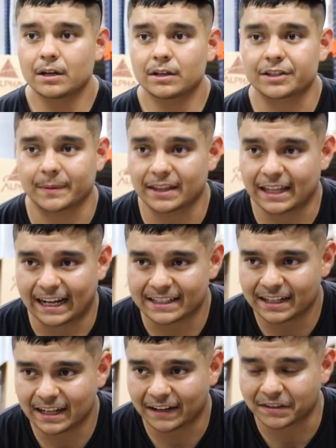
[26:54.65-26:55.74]
something that
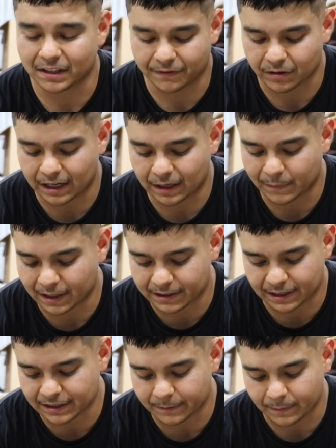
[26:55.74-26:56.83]
I have to give credit because it
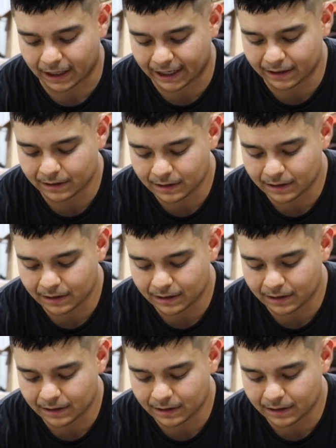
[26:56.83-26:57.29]
isn't my